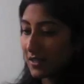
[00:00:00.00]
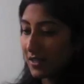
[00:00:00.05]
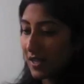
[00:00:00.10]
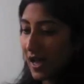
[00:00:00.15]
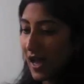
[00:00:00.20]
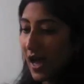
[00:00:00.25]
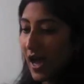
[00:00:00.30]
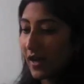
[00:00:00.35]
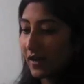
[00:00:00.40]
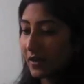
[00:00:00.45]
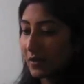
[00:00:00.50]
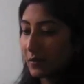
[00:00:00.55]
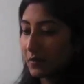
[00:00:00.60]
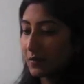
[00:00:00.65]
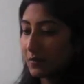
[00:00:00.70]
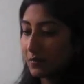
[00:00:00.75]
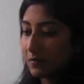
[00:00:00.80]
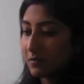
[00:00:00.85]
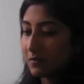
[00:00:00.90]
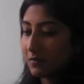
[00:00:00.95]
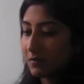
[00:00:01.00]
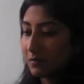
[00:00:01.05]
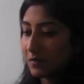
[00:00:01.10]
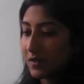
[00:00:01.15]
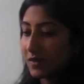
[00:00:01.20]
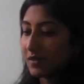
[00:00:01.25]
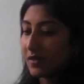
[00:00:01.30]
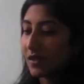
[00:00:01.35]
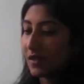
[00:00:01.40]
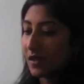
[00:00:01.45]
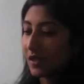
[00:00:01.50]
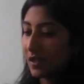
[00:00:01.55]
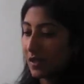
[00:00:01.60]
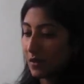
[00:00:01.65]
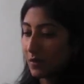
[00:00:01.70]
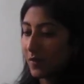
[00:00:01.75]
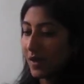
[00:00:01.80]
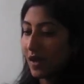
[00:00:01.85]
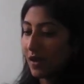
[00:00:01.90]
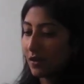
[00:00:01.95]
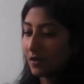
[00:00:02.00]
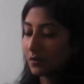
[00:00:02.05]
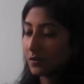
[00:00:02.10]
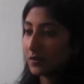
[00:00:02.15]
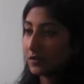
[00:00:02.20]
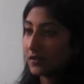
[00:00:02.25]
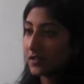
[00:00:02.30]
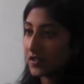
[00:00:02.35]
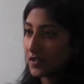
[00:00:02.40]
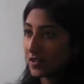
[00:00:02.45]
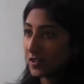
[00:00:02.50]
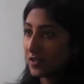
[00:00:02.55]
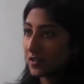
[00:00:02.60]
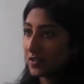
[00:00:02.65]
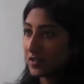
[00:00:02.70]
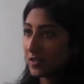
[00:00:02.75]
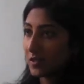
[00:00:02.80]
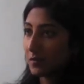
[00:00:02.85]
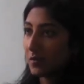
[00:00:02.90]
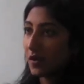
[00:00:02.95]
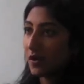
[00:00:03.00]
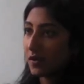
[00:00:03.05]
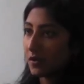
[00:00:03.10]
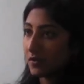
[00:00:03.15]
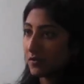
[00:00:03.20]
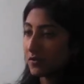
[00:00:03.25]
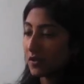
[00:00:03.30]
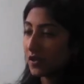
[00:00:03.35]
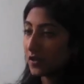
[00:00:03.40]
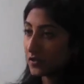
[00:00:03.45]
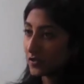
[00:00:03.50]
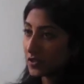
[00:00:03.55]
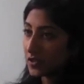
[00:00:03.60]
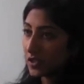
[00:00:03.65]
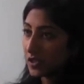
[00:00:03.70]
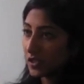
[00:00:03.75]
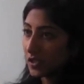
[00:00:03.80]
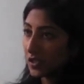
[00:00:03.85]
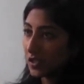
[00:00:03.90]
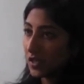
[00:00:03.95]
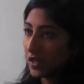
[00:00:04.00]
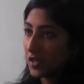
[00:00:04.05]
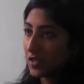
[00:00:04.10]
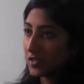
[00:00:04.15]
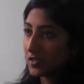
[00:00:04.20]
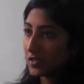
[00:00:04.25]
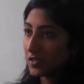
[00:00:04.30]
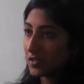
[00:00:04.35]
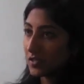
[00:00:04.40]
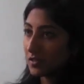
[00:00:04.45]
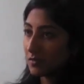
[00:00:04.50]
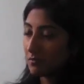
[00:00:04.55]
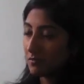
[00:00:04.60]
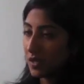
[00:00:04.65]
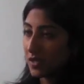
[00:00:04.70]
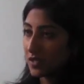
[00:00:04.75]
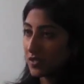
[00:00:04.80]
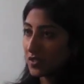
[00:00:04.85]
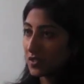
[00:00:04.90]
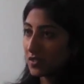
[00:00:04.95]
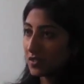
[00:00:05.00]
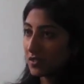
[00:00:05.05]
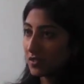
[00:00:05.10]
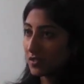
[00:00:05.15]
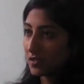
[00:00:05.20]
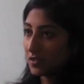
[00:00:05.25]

hadn't been thinking about religion as a part of culture as much